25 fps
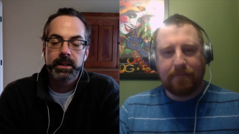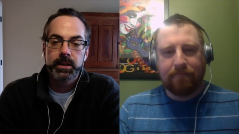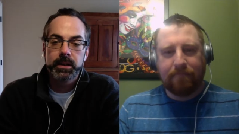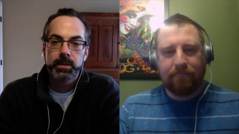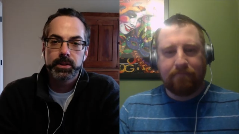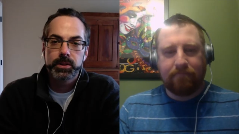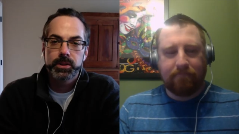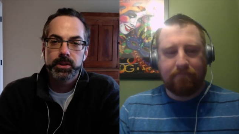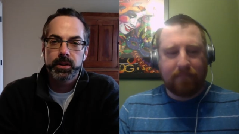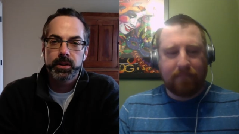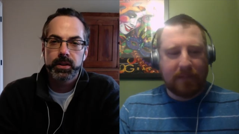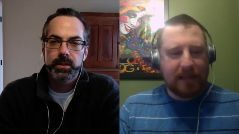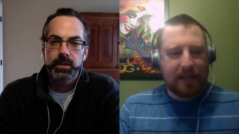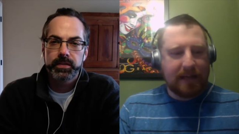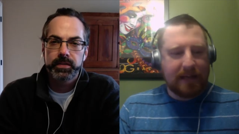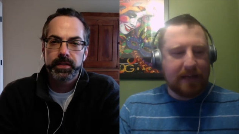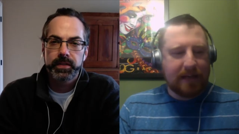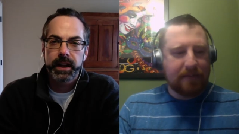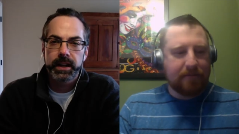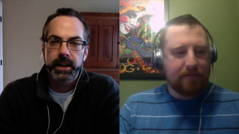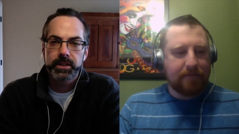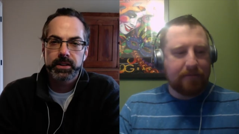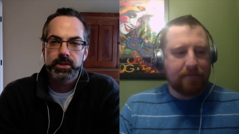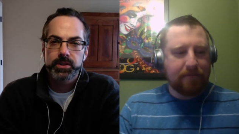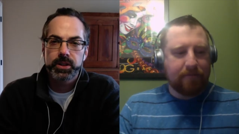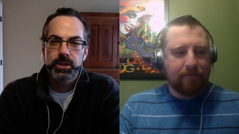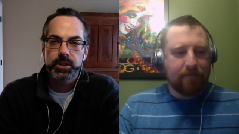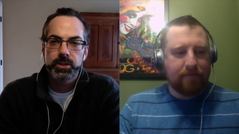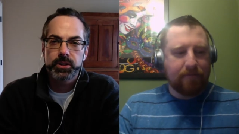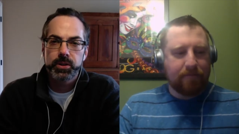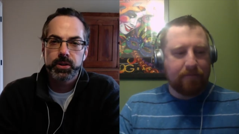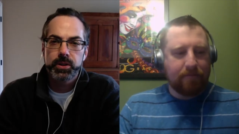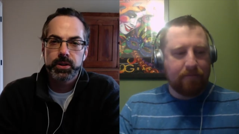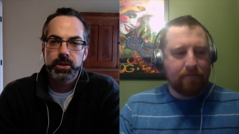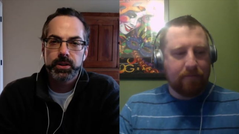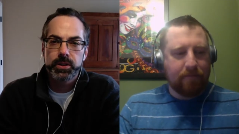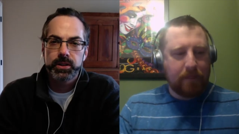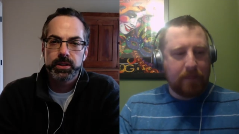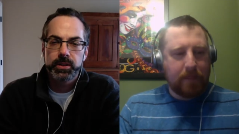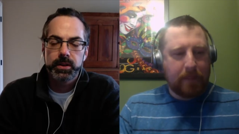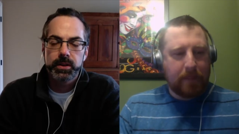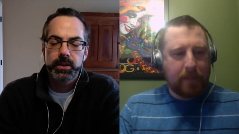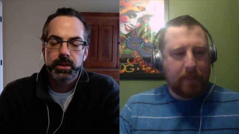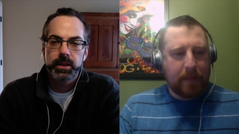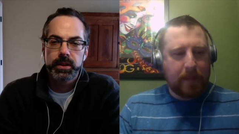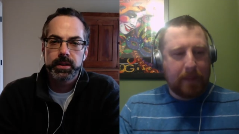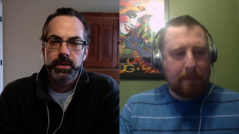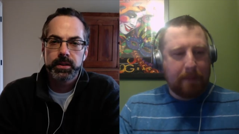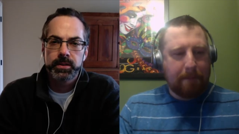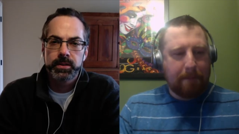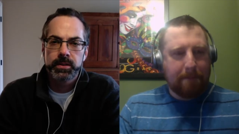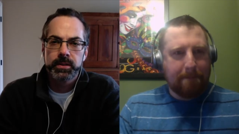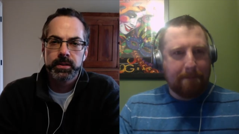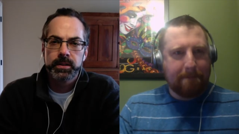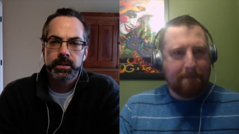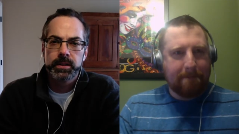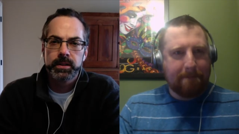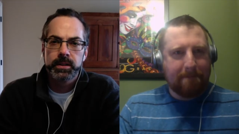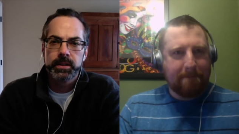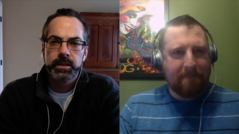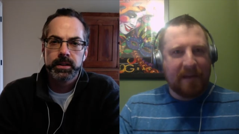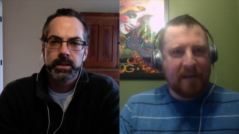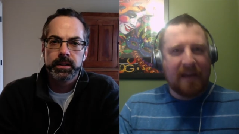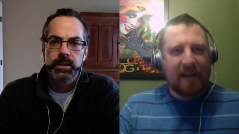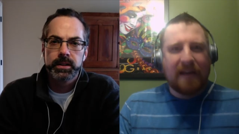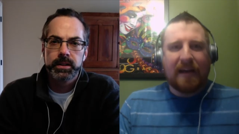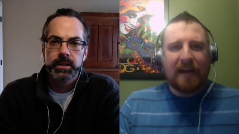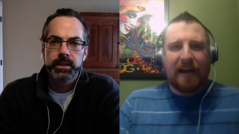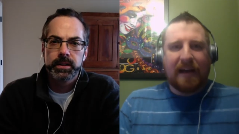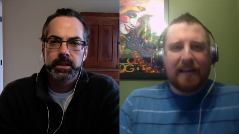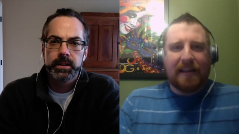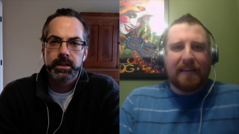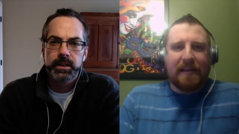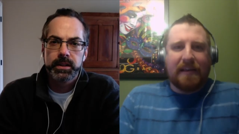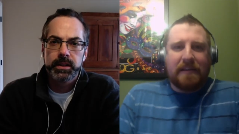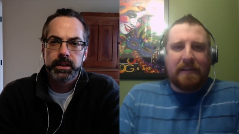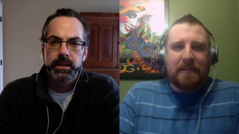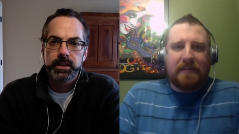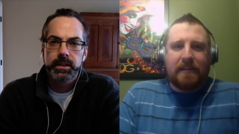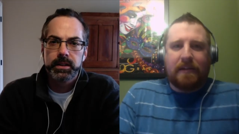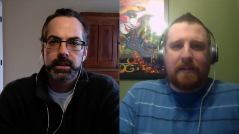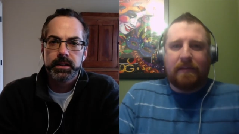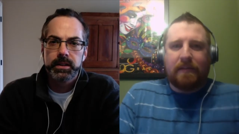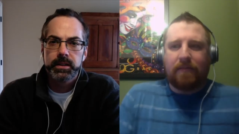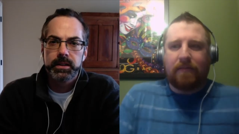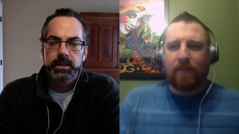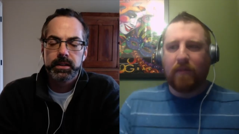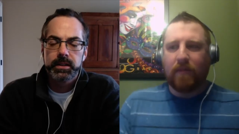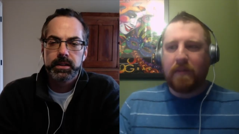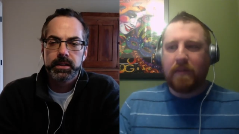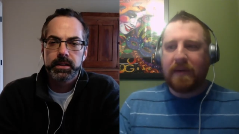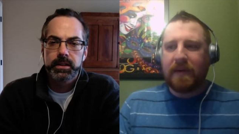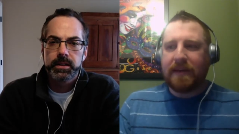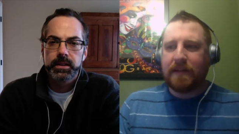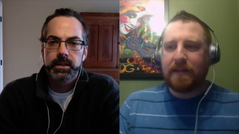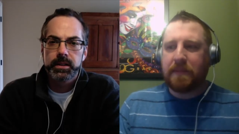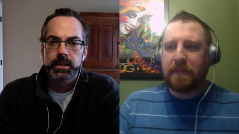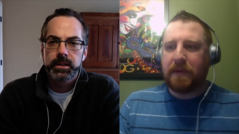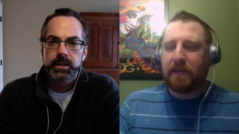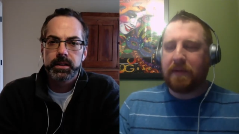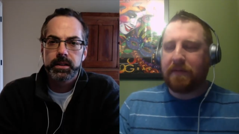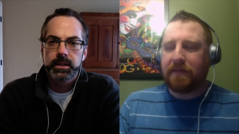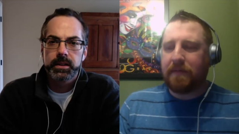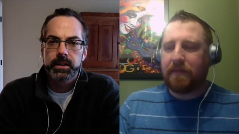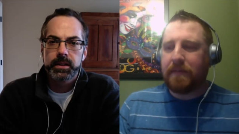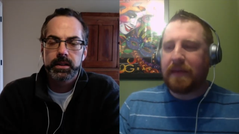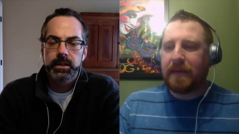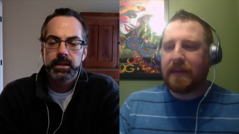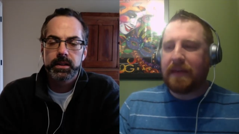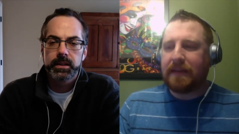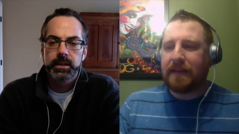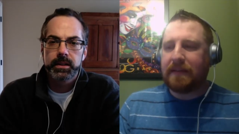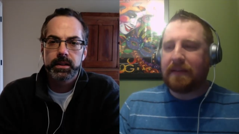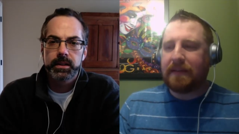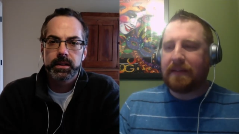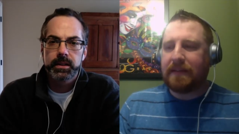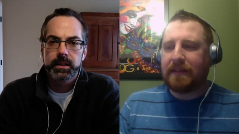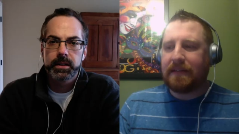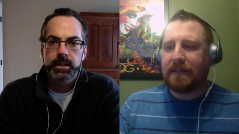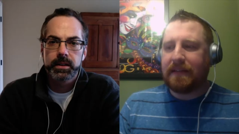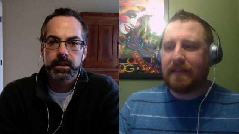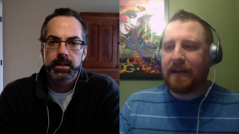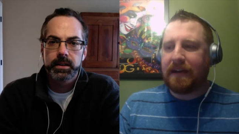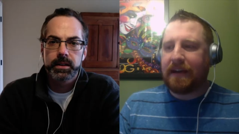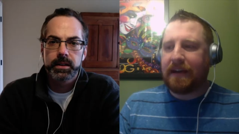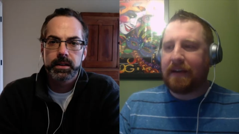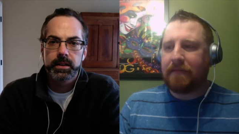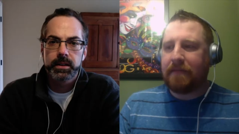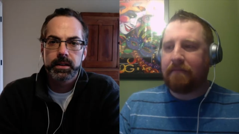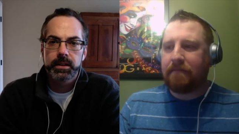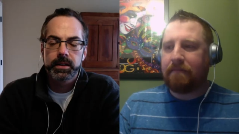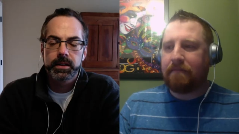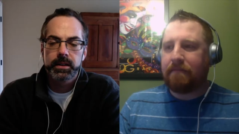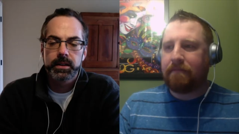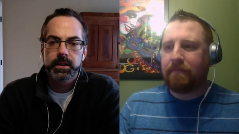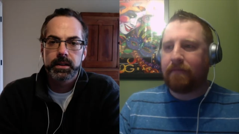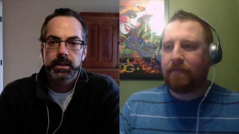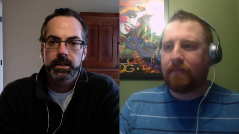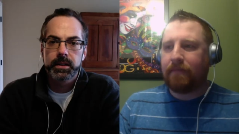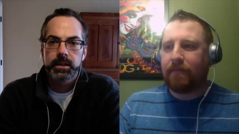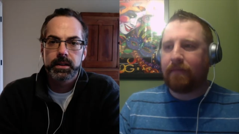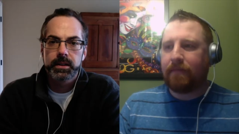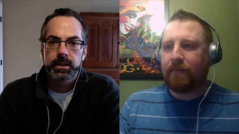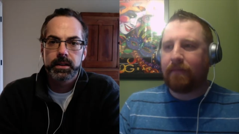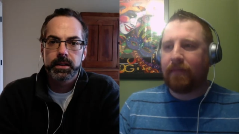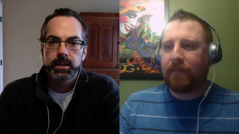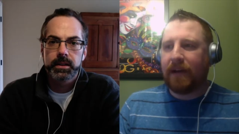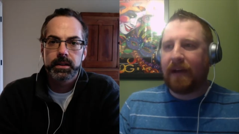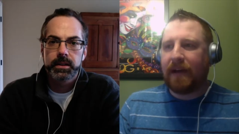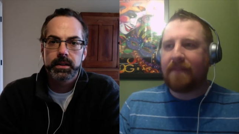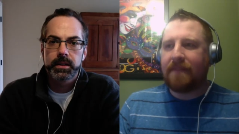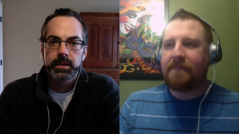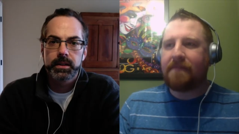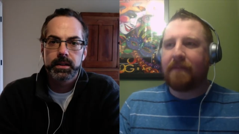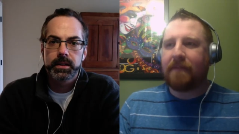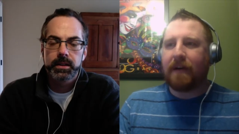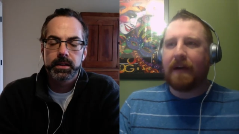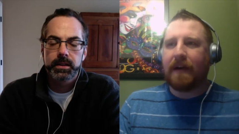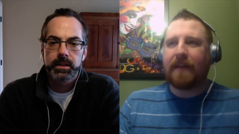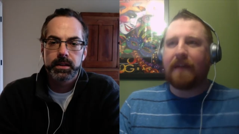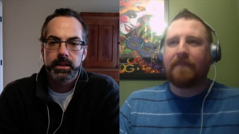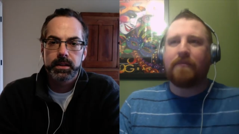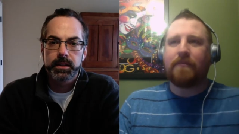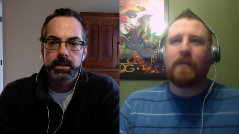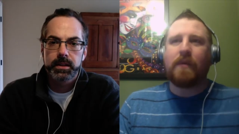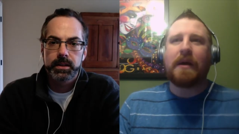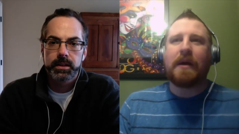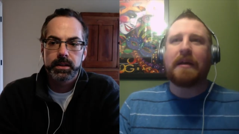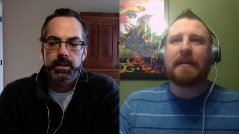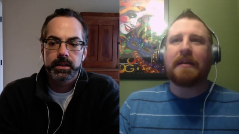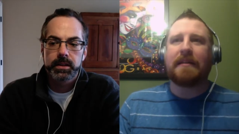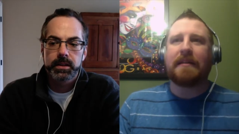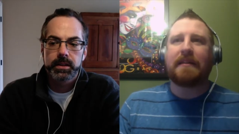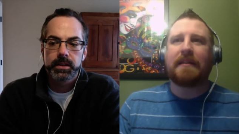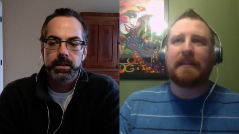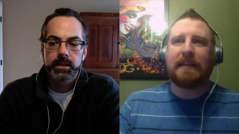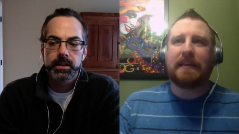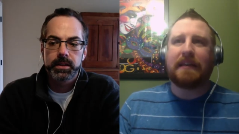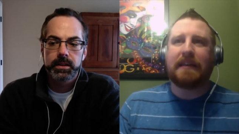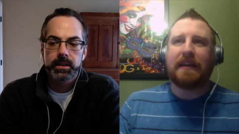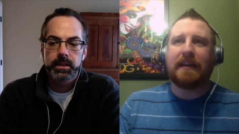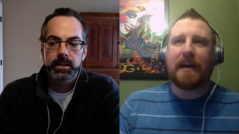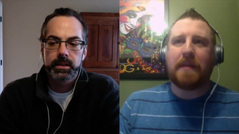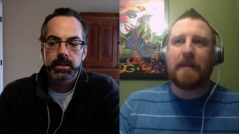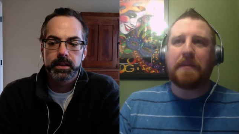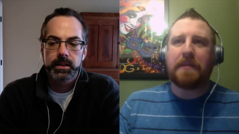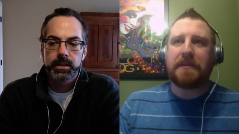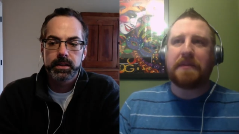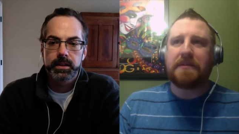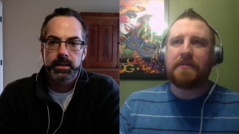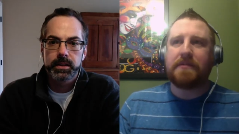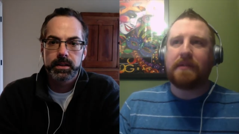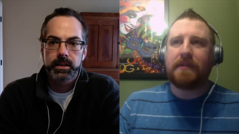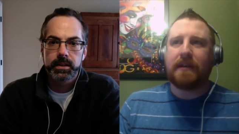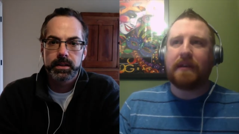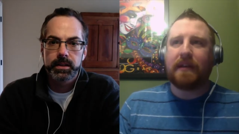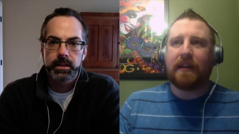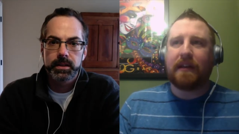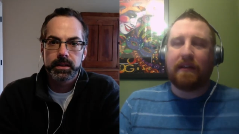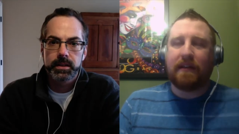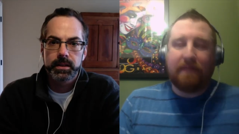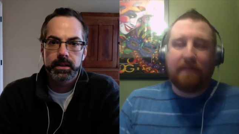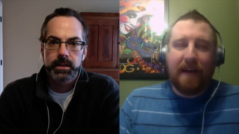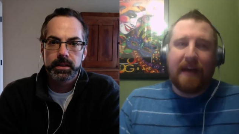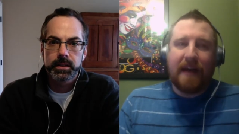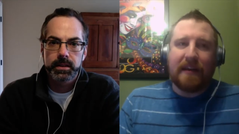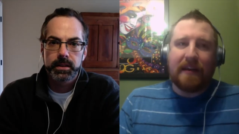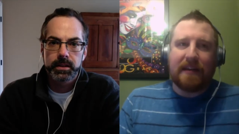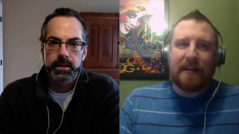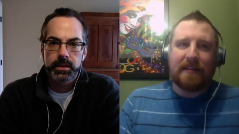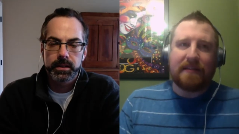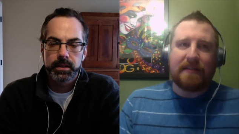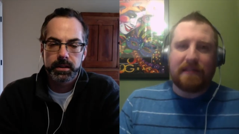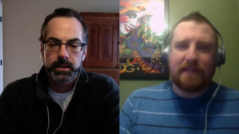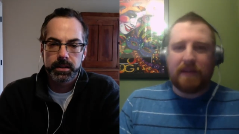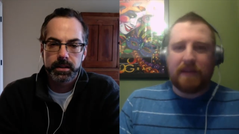Speaker 1: Was there other yeah. factors that drew you to it though?
Speaker 2: I think the the biggest part for me is um, I've I've wanted the opportunity and I've had it in